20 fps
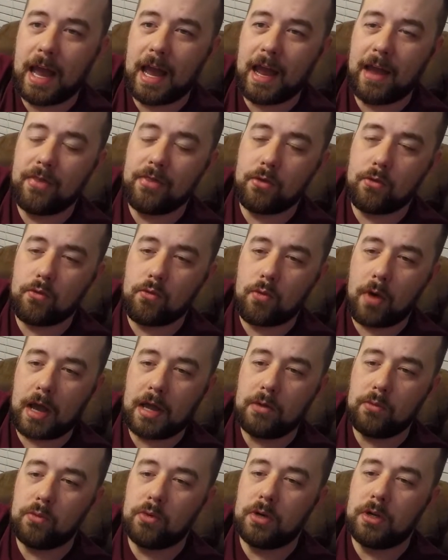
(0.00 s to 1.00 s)
and the
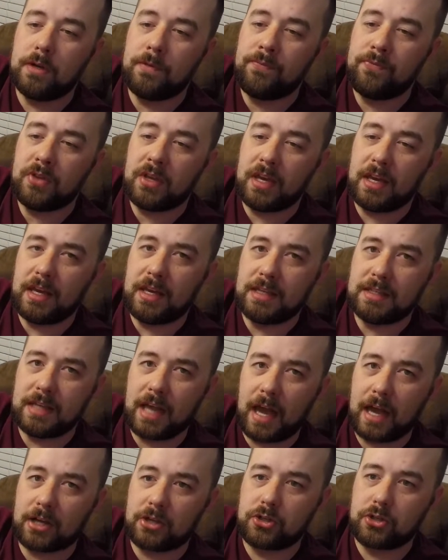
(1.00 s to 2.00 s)
right one is
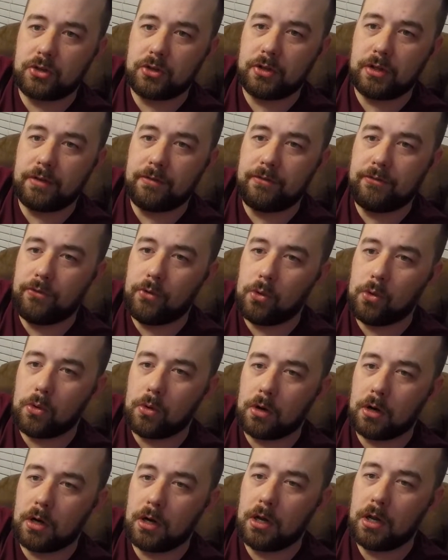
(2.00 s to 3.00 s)
actually
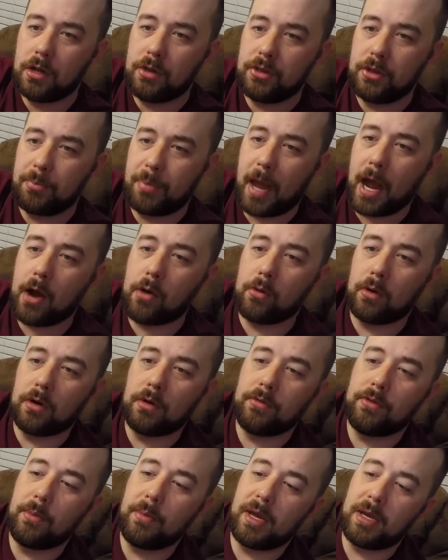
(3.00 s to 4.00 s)
for the
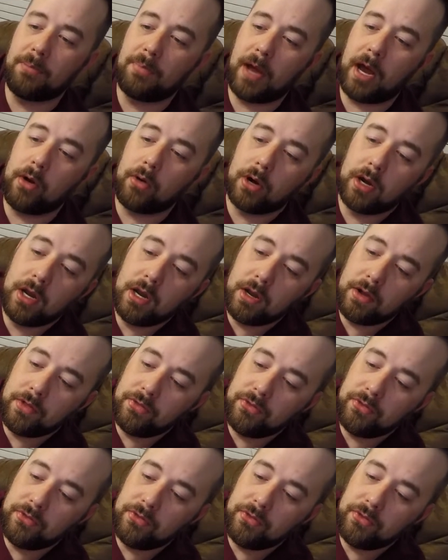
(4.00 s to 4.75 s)
power, the main power.